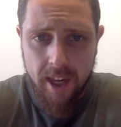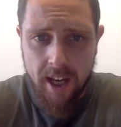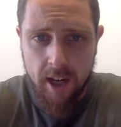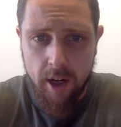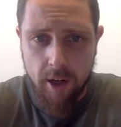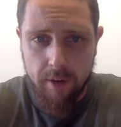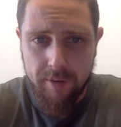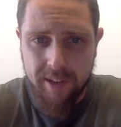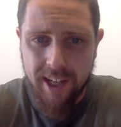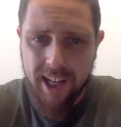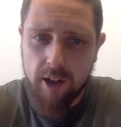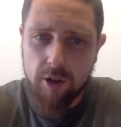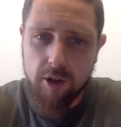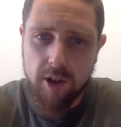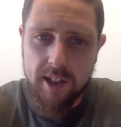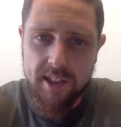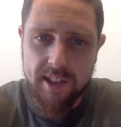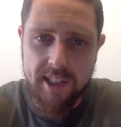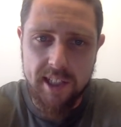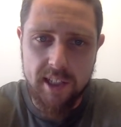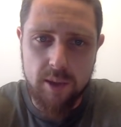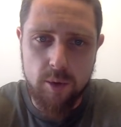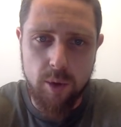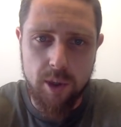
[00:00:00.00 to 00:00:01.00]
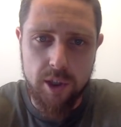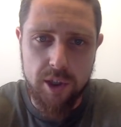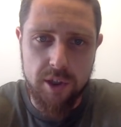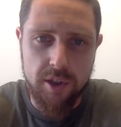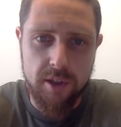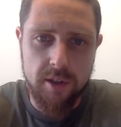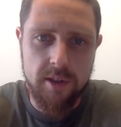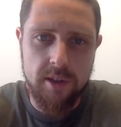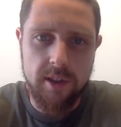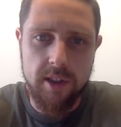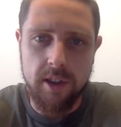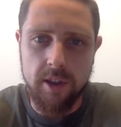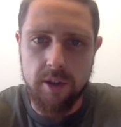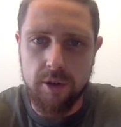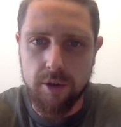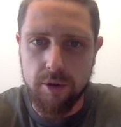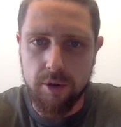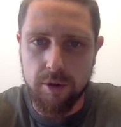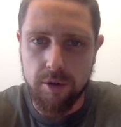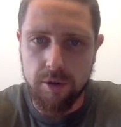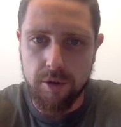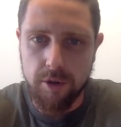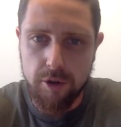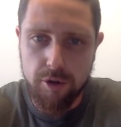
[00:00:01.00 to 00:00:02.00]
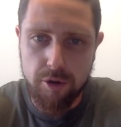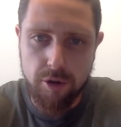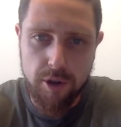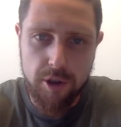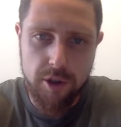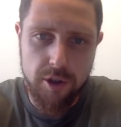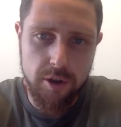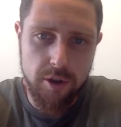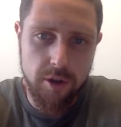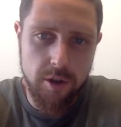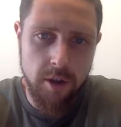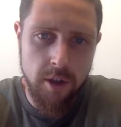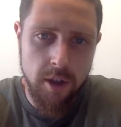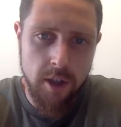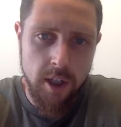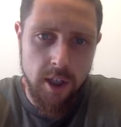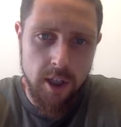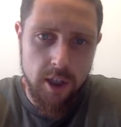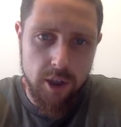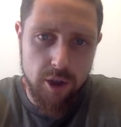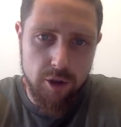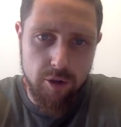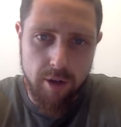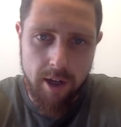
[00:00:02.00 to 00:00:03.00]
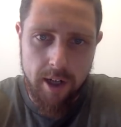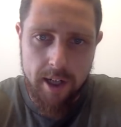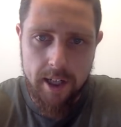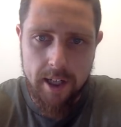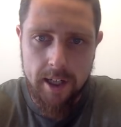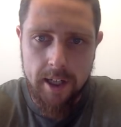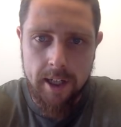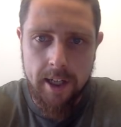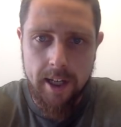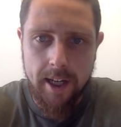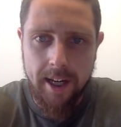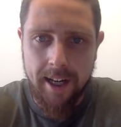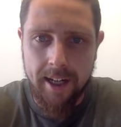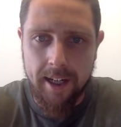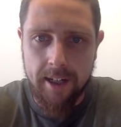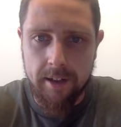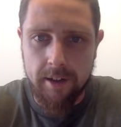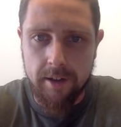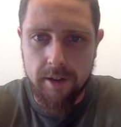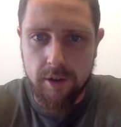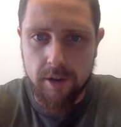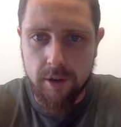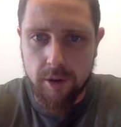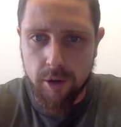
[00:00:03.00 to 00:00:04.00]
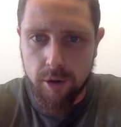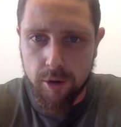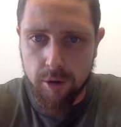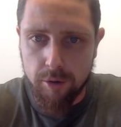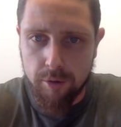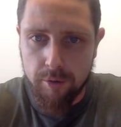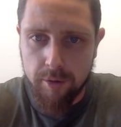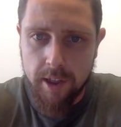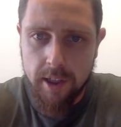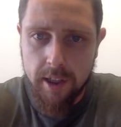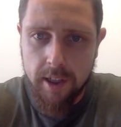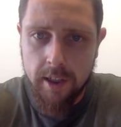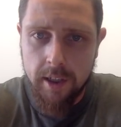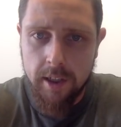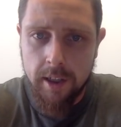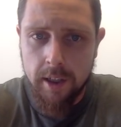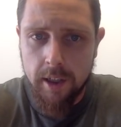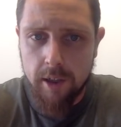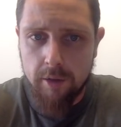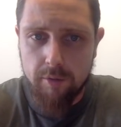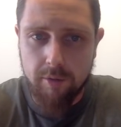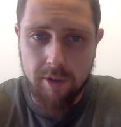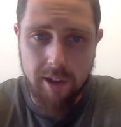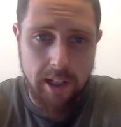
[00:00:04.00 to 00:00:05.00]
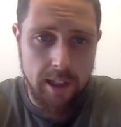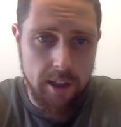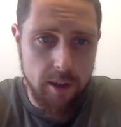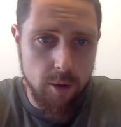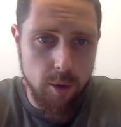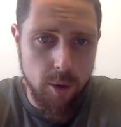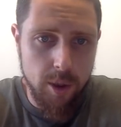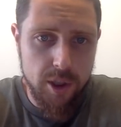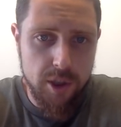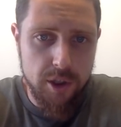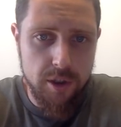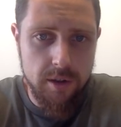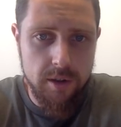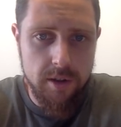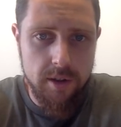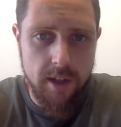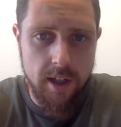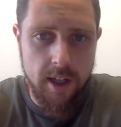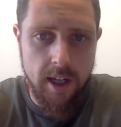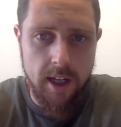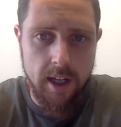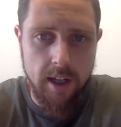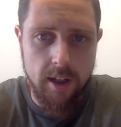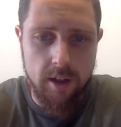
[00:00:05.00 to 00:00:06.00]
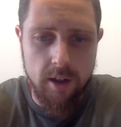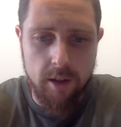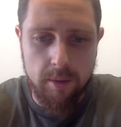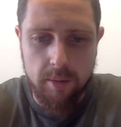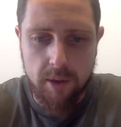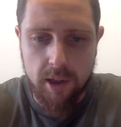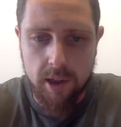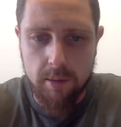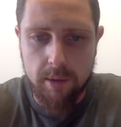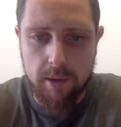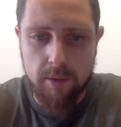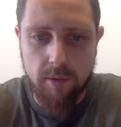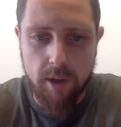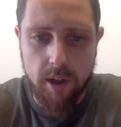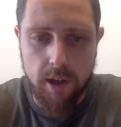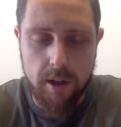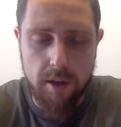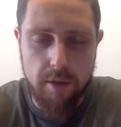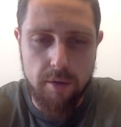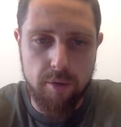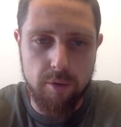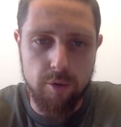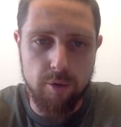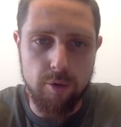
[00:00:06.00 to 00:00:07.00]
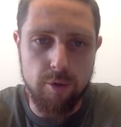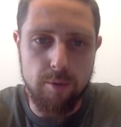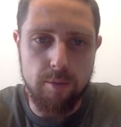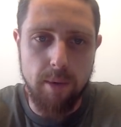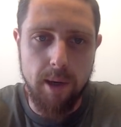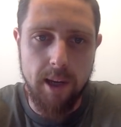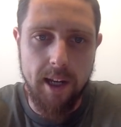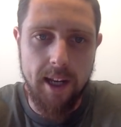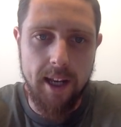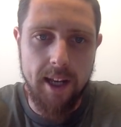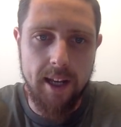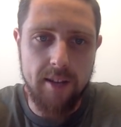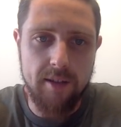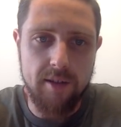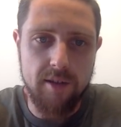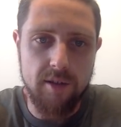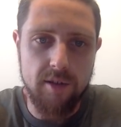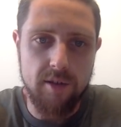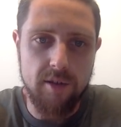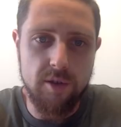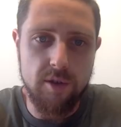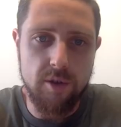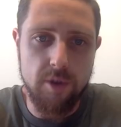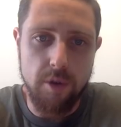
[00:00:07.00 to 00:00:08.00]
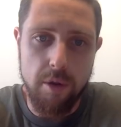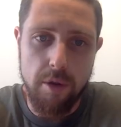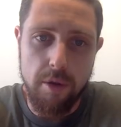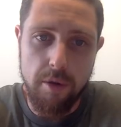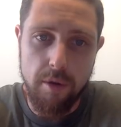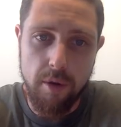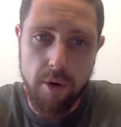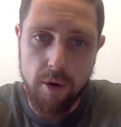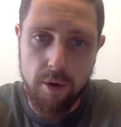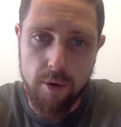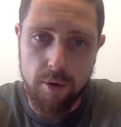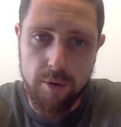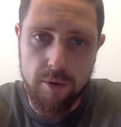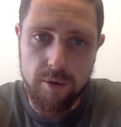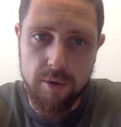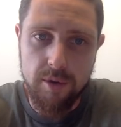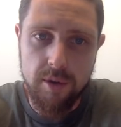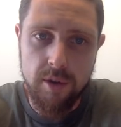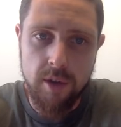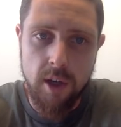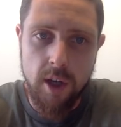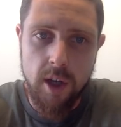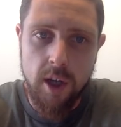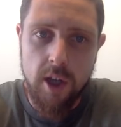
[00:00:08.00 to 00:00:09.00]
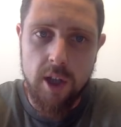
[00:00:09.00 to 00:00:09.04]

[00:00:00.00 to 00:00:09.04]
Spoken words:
And I've categorized these questions into nutrition, training, and career-related questions, and I'm going to be running through my answers to those.